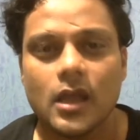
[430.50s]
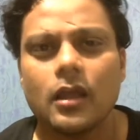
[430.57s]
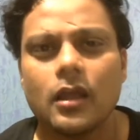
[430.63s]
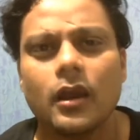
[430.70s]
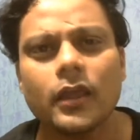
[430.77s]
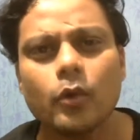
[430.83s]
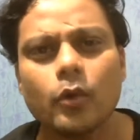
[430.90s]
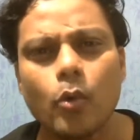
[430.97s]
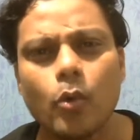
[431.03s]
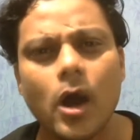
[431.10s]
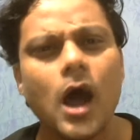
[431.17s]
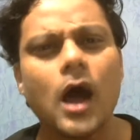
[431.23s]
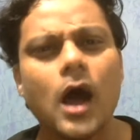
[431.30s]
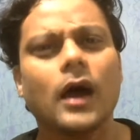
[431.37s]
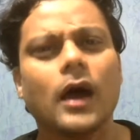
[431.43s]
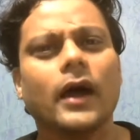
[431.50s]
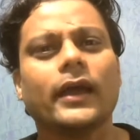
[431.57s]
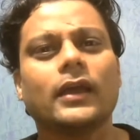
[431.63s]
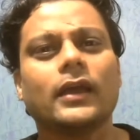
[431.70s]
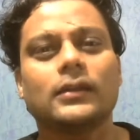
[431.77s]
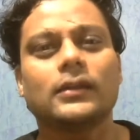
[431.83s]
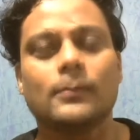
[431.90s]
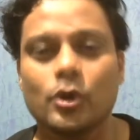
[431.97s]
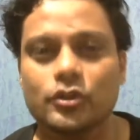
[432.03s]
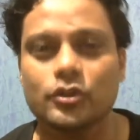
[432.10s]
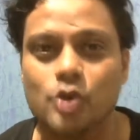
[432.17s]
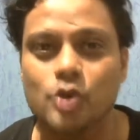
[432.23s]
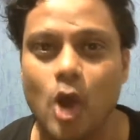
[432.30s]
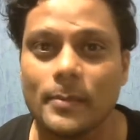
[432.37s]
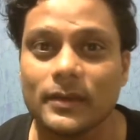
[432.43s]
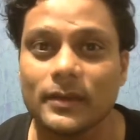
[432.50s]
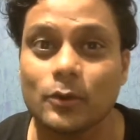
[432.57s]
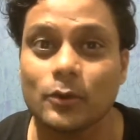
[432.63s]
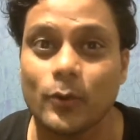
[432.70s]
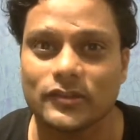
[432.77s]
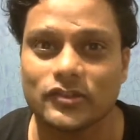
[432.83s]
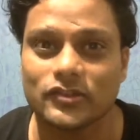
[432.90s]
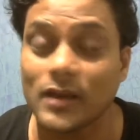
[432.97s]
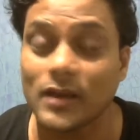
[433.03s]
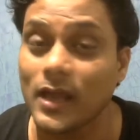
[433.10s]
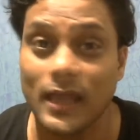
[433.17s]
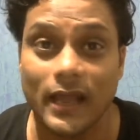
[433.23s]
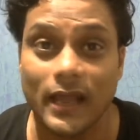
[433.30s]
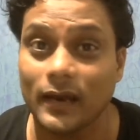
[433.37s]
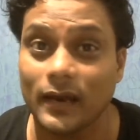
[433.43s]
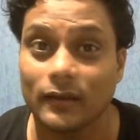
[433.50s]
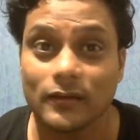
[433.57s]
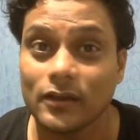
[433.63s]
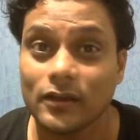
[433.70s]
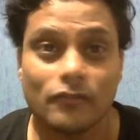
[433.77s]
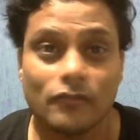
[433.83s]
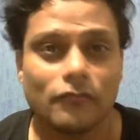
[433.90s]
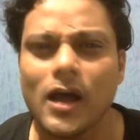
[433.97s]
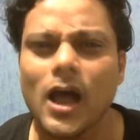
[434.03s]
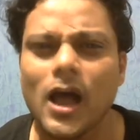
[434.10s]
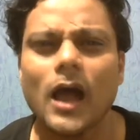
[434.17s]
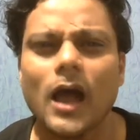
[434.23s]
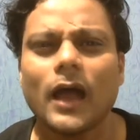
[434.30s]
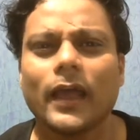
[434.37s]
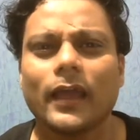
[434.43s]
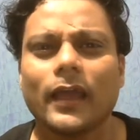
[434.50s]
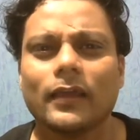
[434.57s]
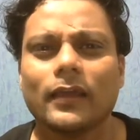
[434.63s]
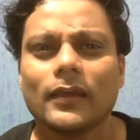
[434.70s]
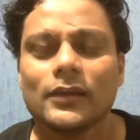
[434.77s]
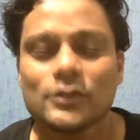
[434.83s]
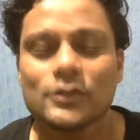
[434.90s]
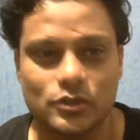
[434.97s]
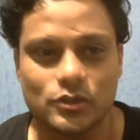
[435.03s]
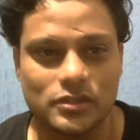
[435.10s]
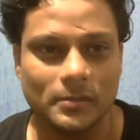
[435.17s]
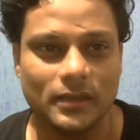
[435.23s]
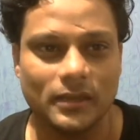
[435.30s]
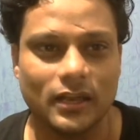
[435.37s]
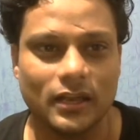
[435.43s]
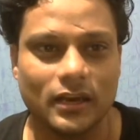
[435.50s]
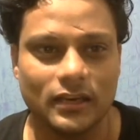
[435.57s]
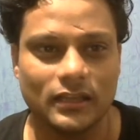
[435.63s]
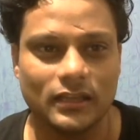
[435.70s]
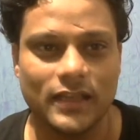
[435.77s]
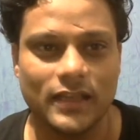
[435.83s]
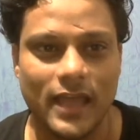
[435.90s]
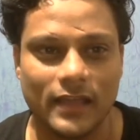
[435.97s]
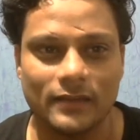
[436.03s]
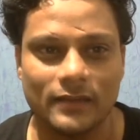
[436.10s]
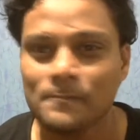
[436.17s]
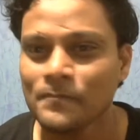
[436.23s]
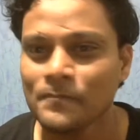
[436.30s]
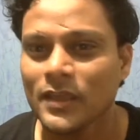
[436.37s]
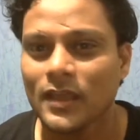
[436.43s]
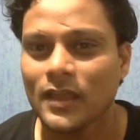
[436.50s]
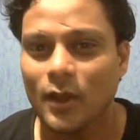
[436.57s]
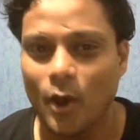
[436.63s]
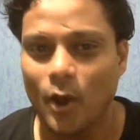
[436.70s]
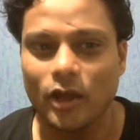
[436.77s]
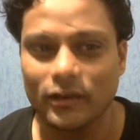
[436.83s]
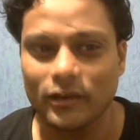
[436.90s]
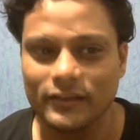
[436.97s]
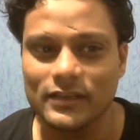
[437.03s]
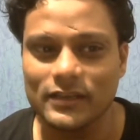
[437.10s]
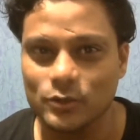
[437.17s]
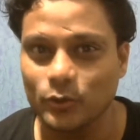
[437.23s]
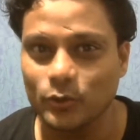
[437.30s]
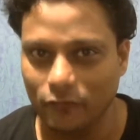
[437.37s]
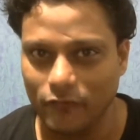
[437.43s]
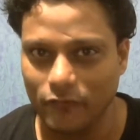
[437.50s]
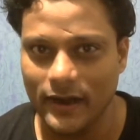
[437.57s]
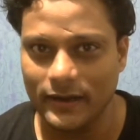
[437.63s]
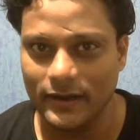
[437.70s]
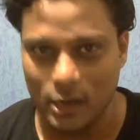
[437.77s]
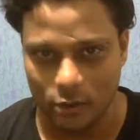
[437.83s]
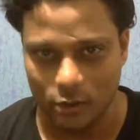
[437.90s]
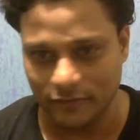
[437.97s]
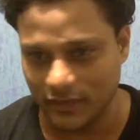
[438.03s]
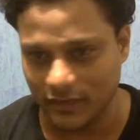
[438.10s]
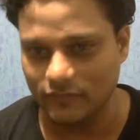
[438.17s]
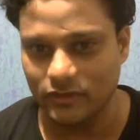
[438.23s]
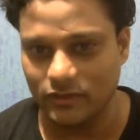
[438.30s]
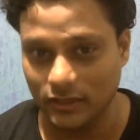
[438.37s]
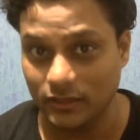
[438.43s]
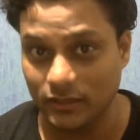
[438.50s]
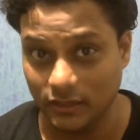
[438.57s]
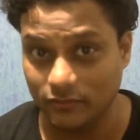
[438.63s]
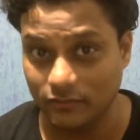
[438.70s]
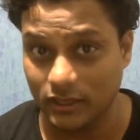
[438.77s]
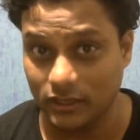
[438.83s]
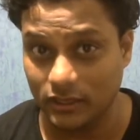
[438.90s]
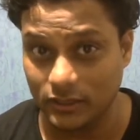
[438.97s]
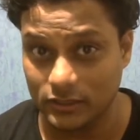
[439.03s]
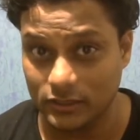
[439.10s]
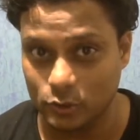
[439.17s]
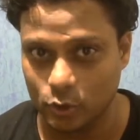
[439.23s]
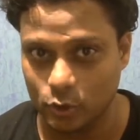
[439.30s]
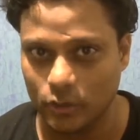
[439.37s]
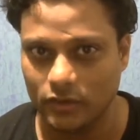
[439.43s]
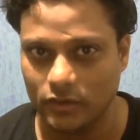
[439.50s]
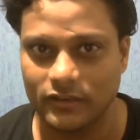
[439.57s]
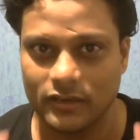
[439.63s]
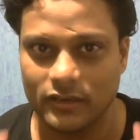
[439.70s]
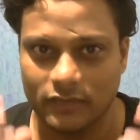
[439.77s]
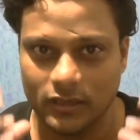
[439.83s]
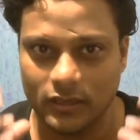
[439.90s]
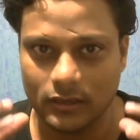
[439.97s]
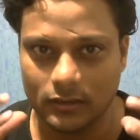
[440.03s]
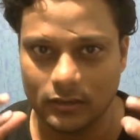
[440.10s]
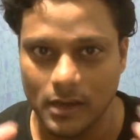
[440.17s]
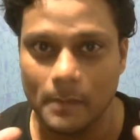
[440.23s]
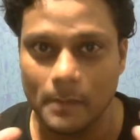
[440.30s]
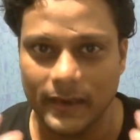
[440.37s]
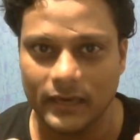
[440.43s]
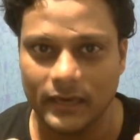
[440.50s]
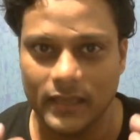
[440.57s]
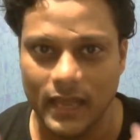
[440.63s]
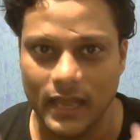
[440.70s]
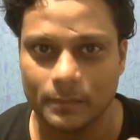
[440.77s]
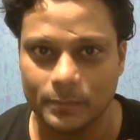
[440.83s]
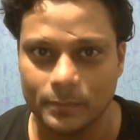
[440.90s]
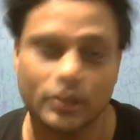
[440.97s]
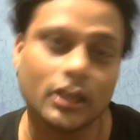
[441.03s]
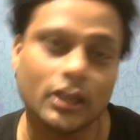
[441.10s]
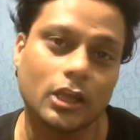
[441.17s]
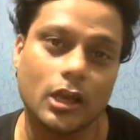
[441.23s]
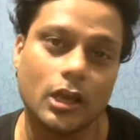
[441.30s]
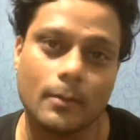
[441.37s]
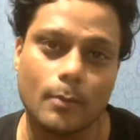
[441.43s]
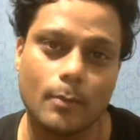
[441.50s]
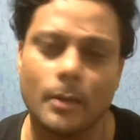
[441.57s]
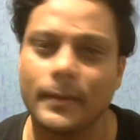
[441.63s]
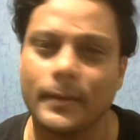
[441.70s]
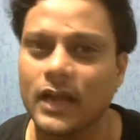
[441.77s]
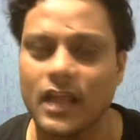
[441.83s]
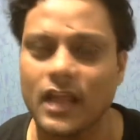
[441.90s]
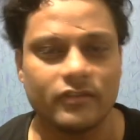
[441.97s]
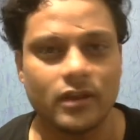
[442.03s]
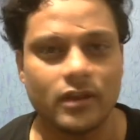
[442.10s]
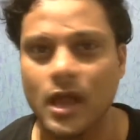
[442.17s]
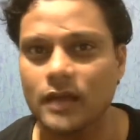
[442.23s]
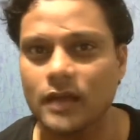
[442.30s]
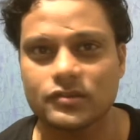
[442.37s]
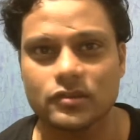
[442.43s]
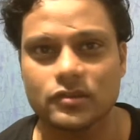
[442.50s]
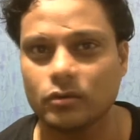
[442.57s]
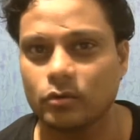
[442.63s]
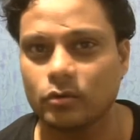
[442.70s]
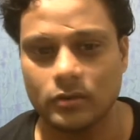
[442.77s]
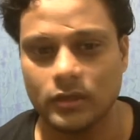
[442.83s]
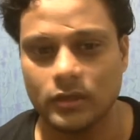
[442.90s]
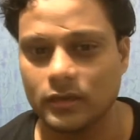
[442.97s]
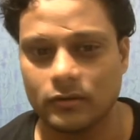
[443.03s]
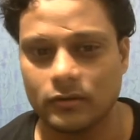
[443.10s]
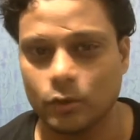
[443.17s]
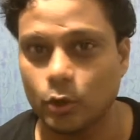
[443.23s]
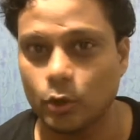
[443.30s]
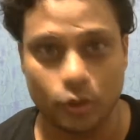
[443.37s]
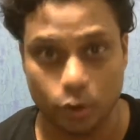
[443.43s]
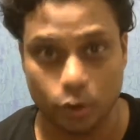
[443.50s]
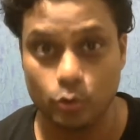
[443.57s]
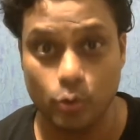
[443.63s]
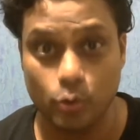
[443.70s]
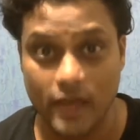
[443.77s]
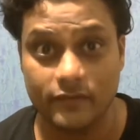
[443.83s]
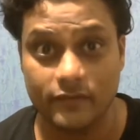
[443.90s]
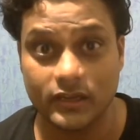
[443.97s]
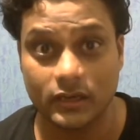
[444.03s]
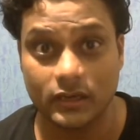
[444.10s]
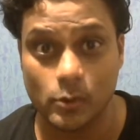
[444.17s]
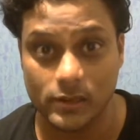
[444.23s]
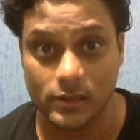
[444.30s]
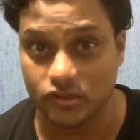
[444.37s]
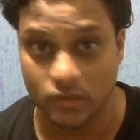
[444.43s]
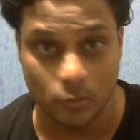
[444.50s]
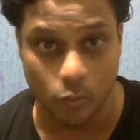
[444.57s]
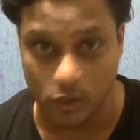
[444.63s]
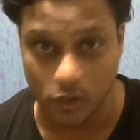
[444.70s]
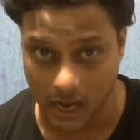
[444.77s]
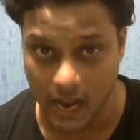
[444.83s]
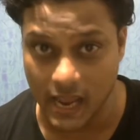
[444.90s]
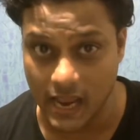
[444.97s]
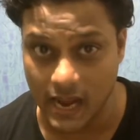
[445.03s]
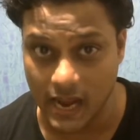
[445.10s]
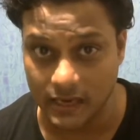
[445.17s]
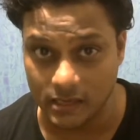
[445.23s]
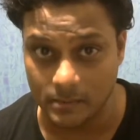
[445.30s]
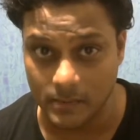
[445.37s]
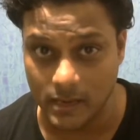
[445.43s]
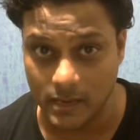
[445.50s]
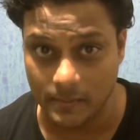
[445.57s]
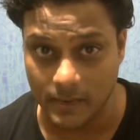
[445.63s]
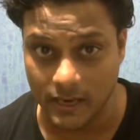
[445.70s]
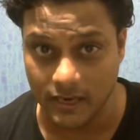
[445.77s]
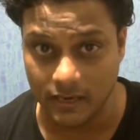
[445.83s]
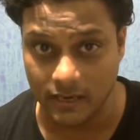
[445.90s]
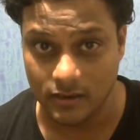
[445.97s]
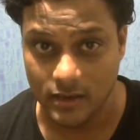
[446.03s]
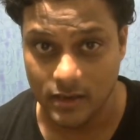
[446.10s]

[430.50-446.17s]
Like, why? The most common question I had, why? So similarly then, always you would find out whenever, even in this story, when we come at that particular moment, I will ask you, like, don't you have that question what I had in my mind?